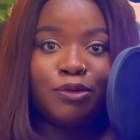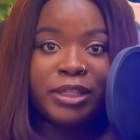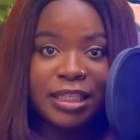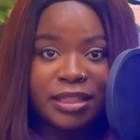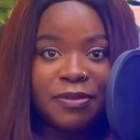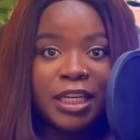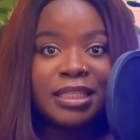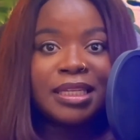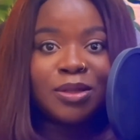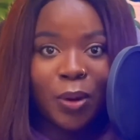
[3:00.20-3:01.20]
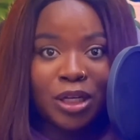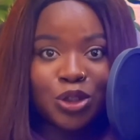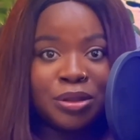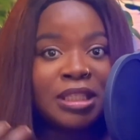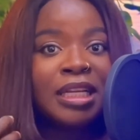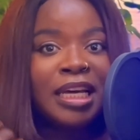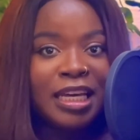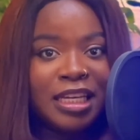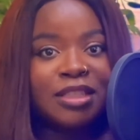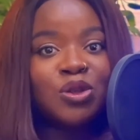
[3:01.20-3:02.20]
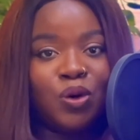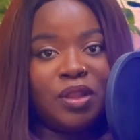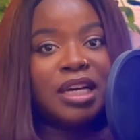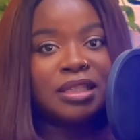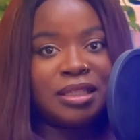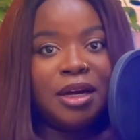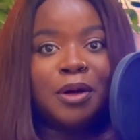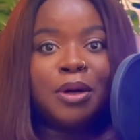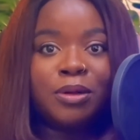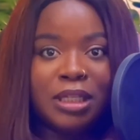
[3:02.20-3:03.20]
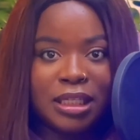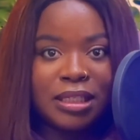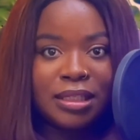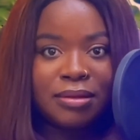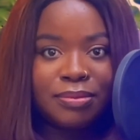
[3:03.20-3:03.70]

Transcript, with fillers: of the certificate in question is on that C R L list.